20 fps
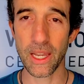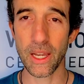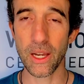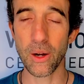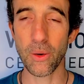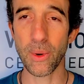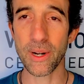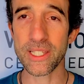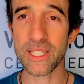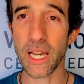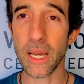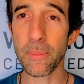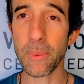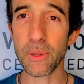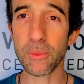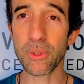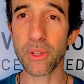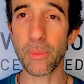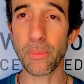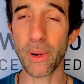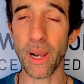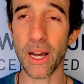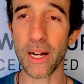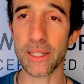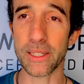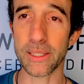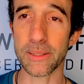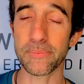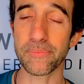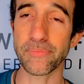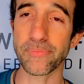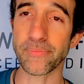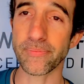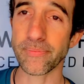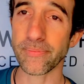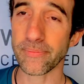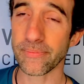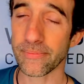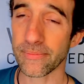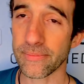what's happened with the blood?
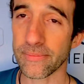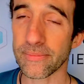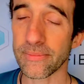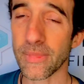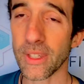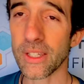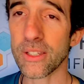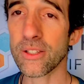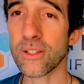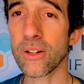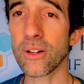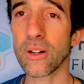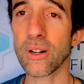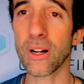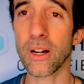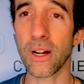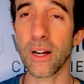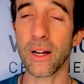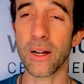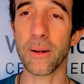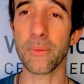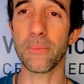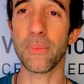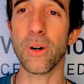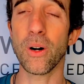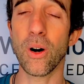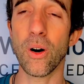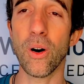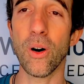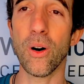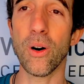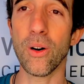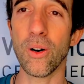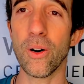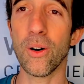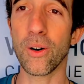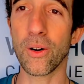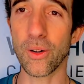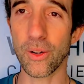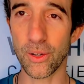So
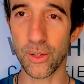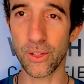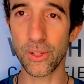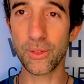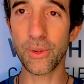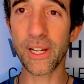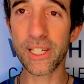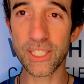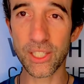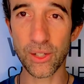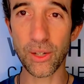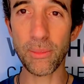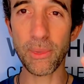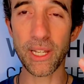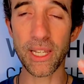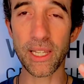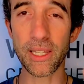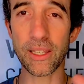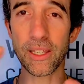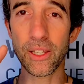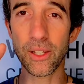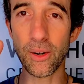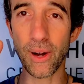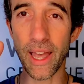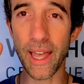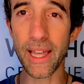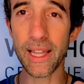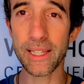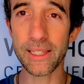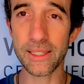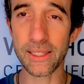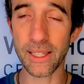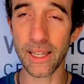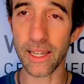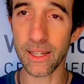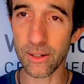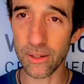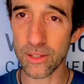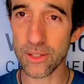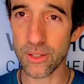your extremity, your hand
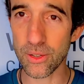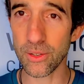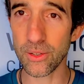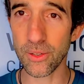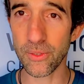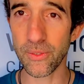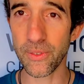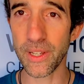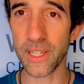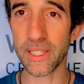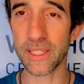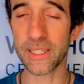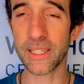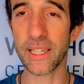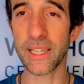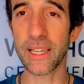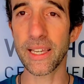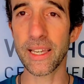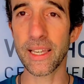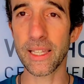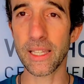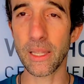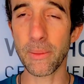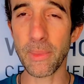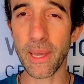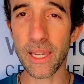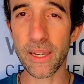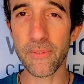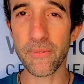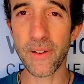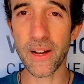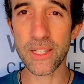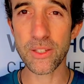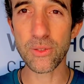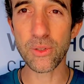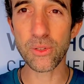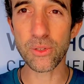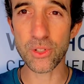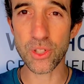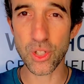and also your feet, they make
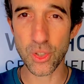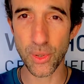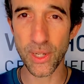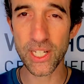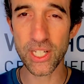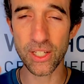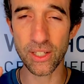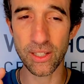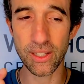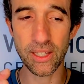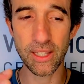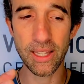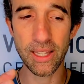vasoconstriction.